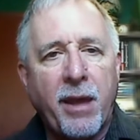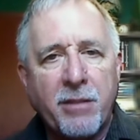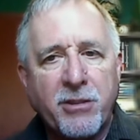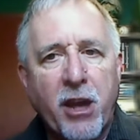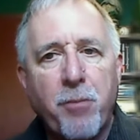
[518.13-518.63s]

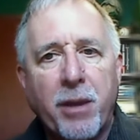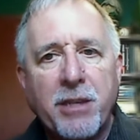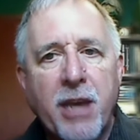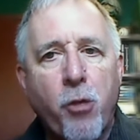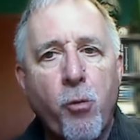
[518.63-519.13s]
South by
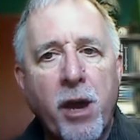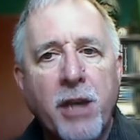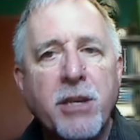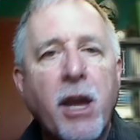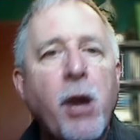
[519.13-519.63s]

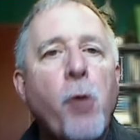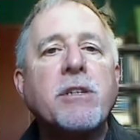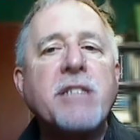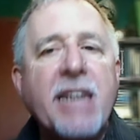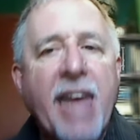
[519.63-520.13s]
Southwest
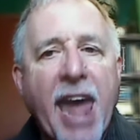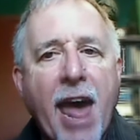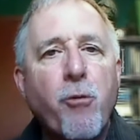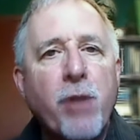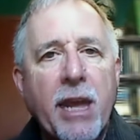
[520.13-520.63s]
was
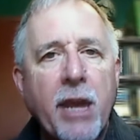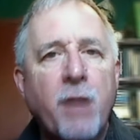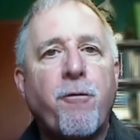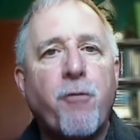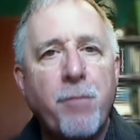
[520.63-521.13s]
gathering
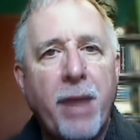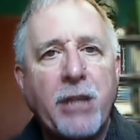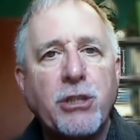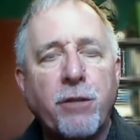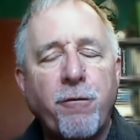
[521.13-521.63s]

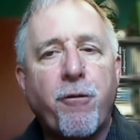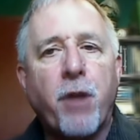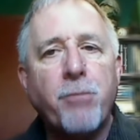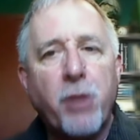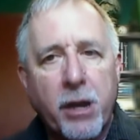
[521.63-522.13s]
information
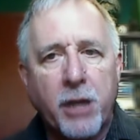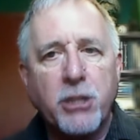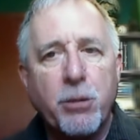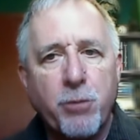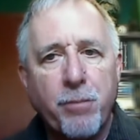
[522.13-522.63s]
from their
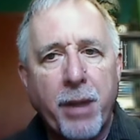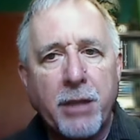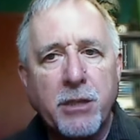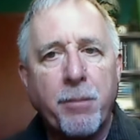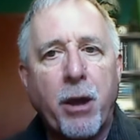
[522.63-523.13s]
customer
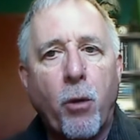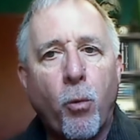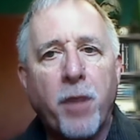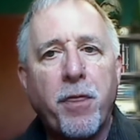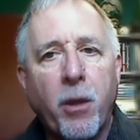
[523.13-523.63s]
base about
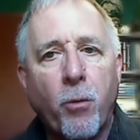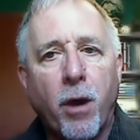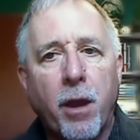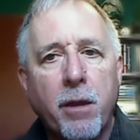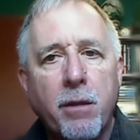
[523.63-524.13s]
what they
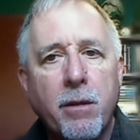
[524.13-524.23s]
wanted.